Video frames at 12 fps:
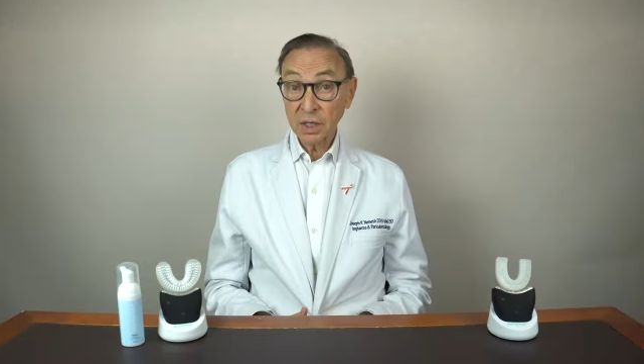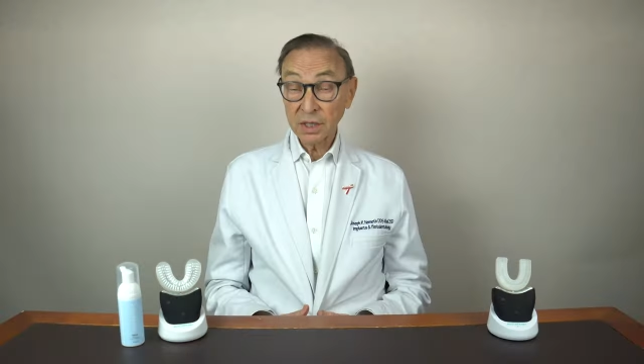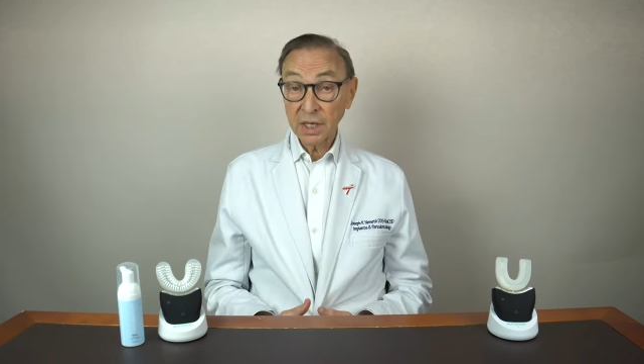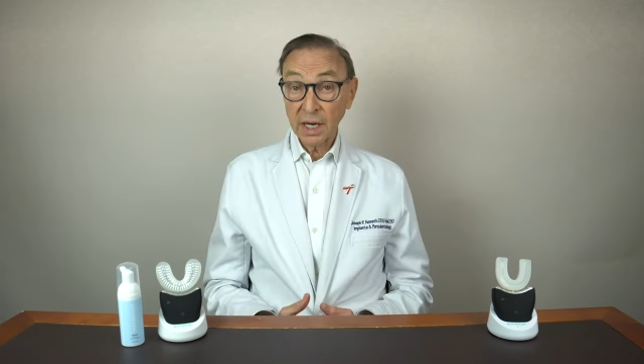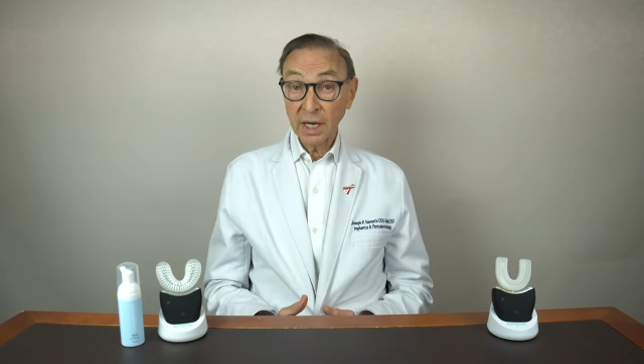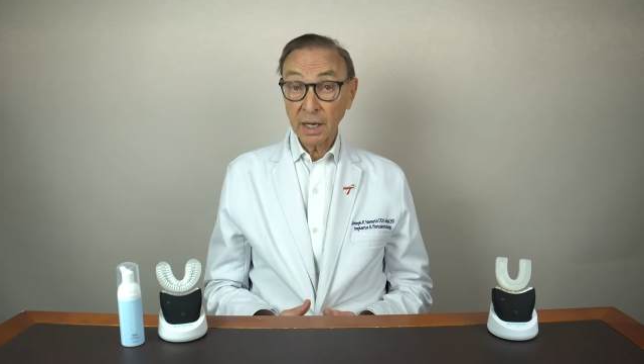
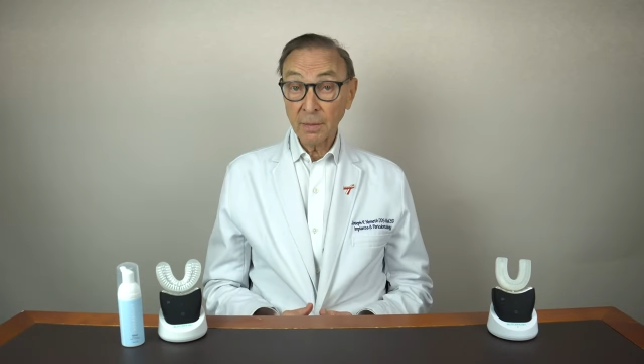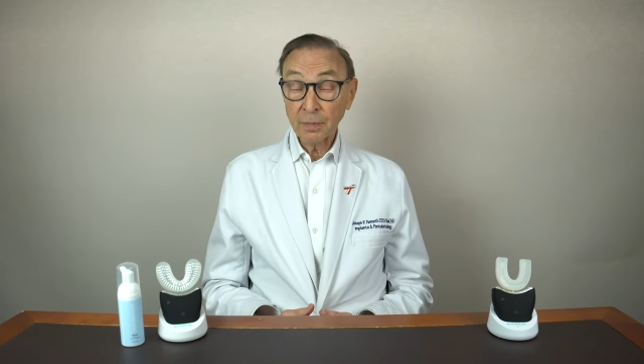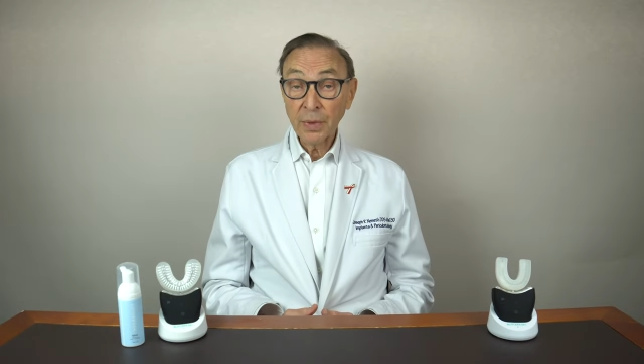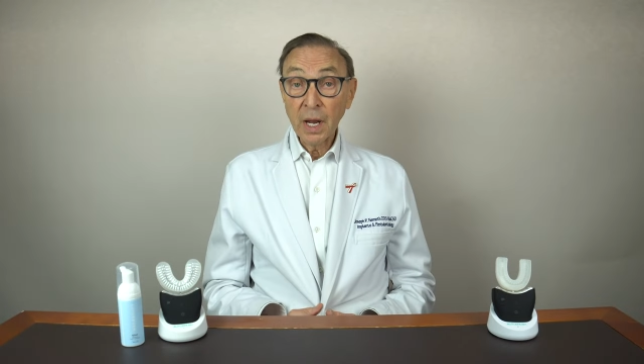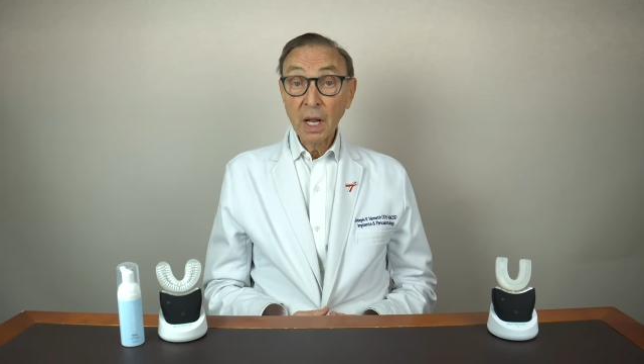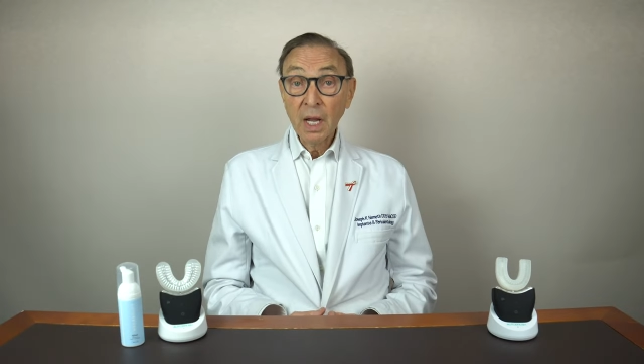setting.
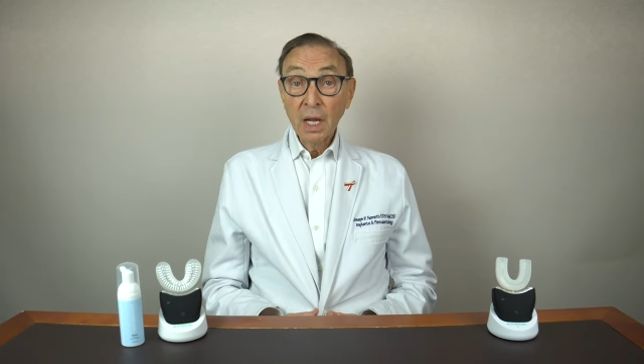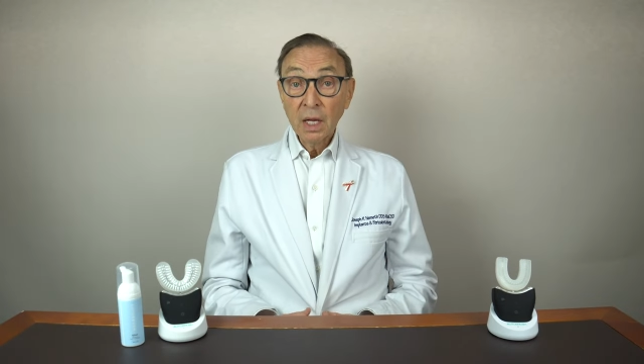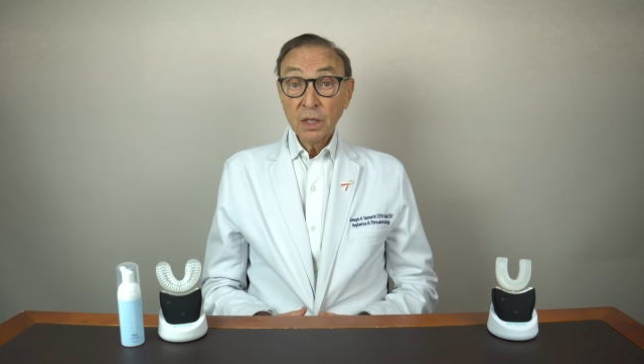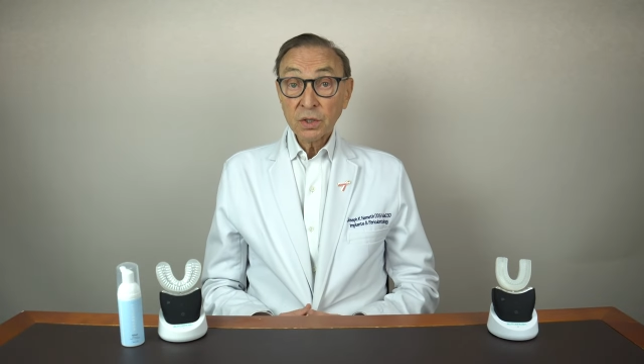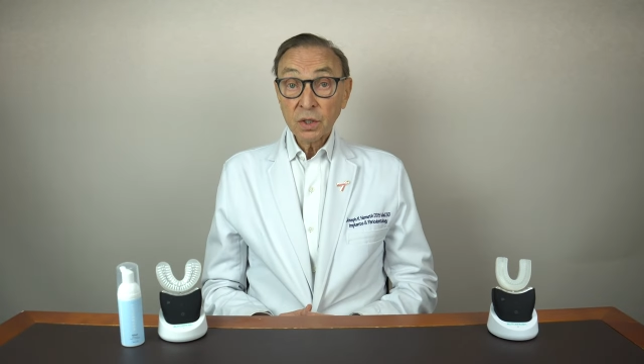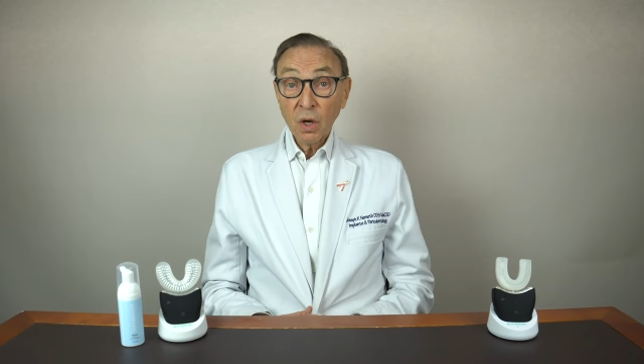
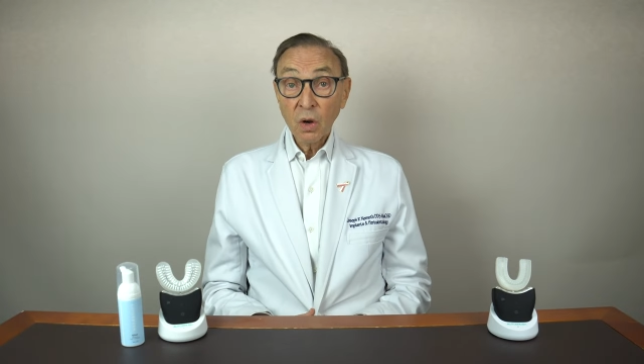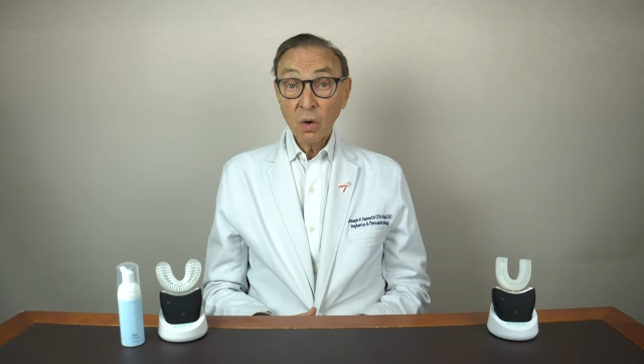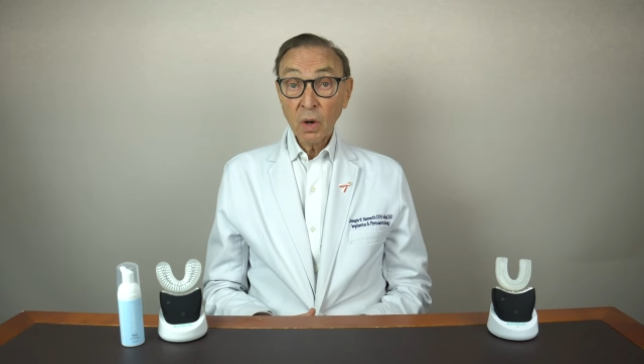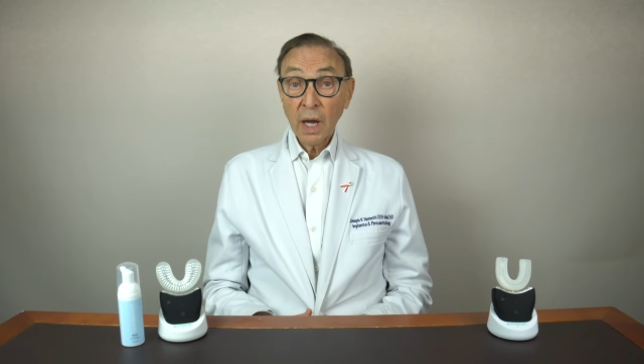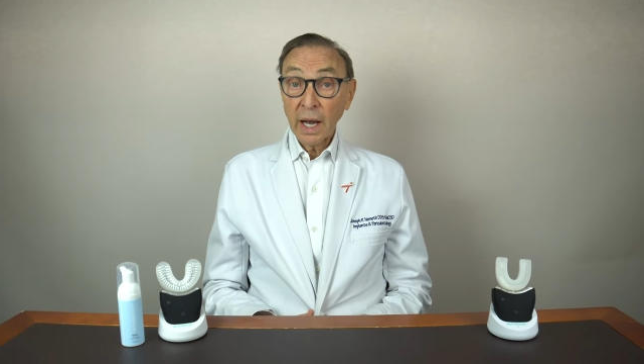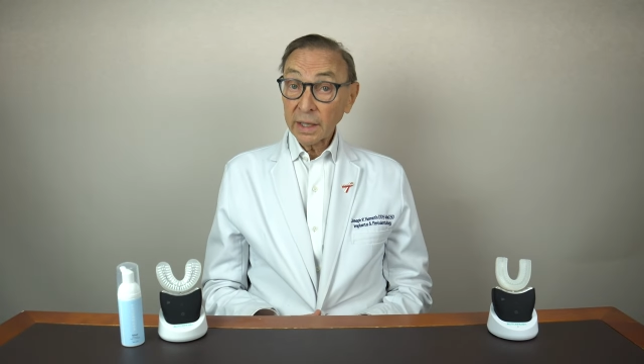
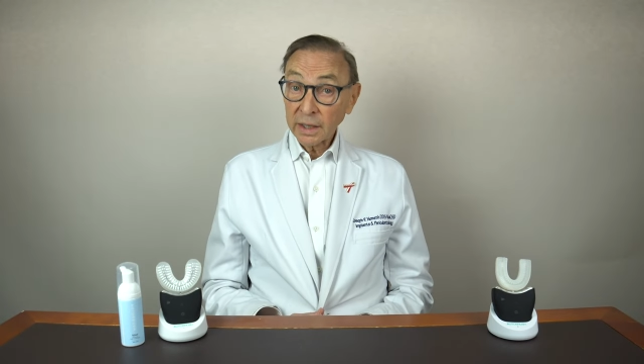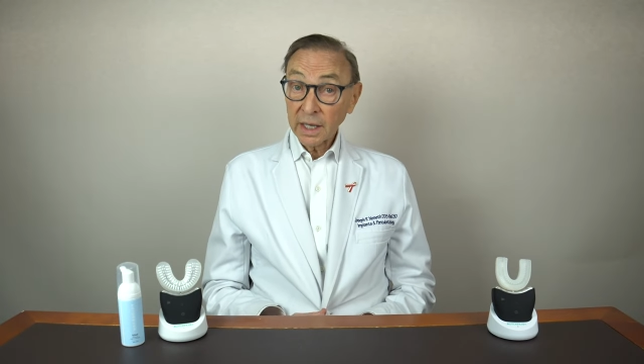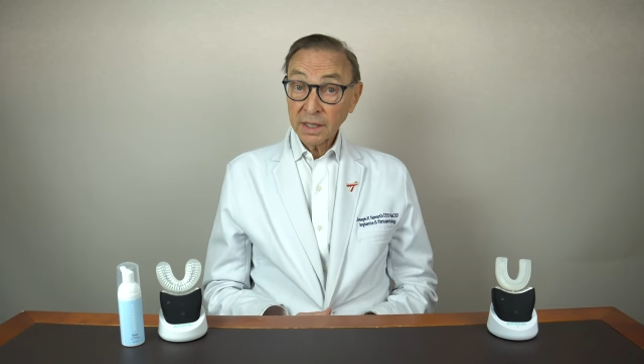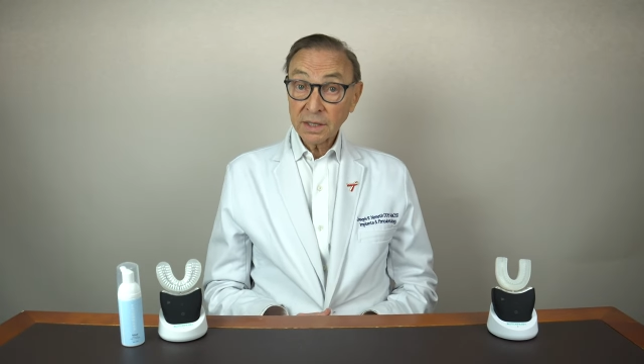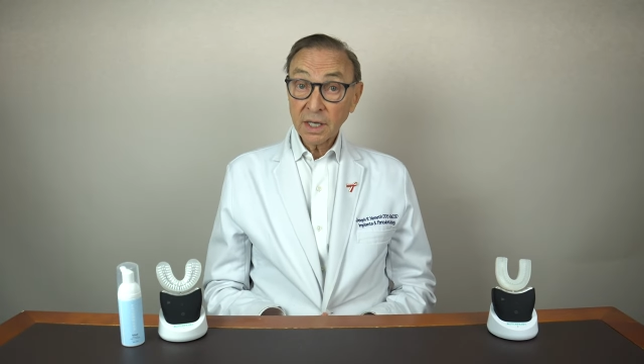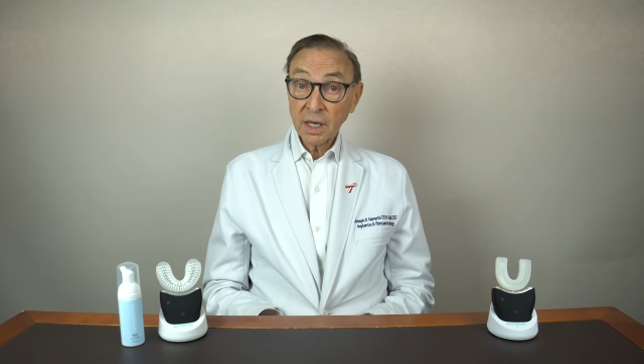So I
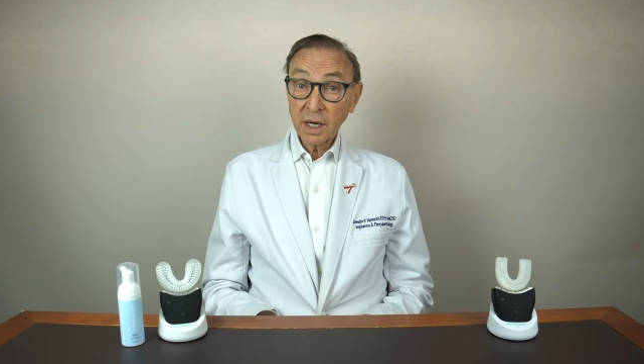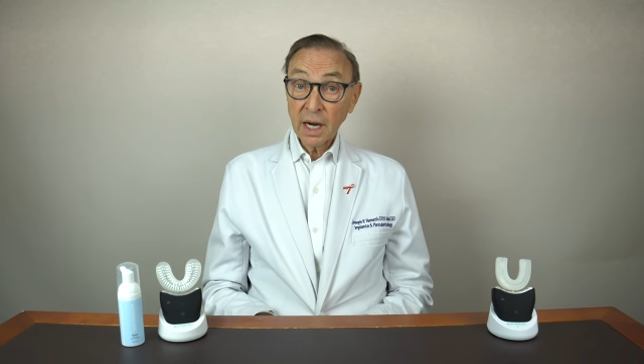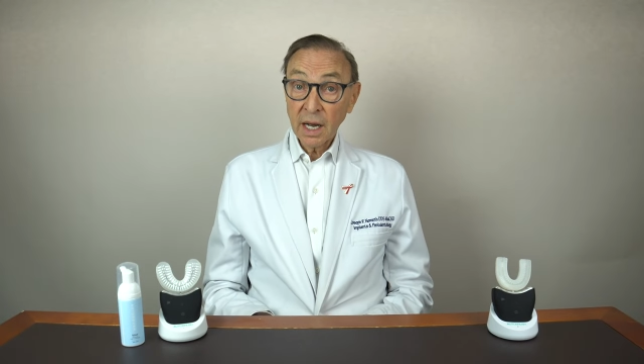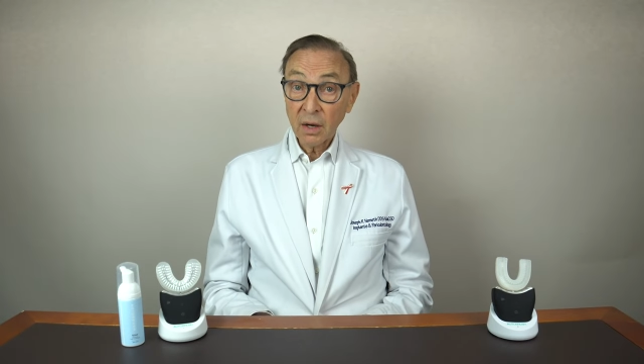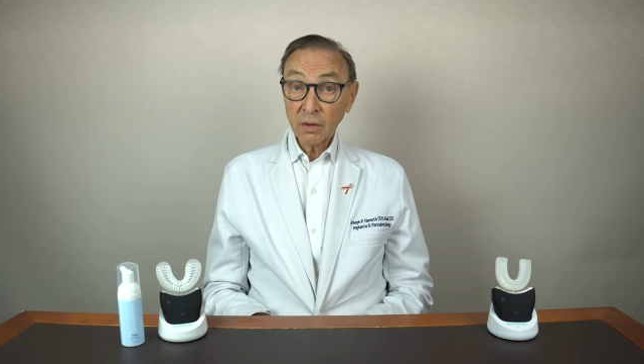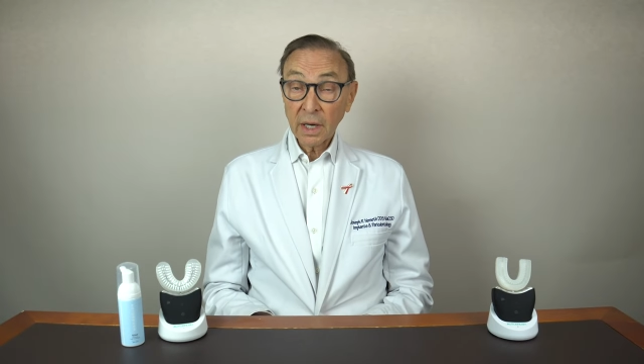tested it
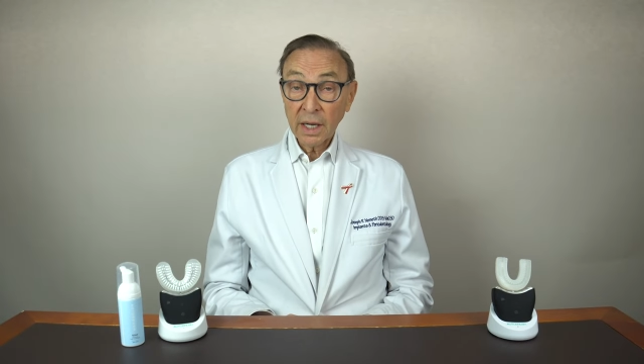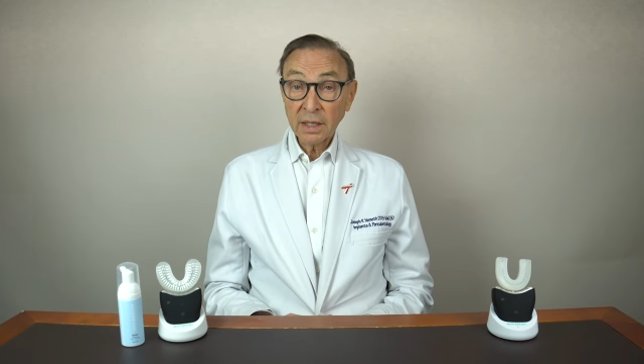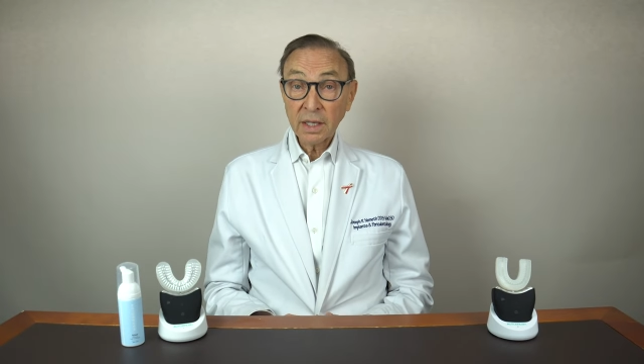out.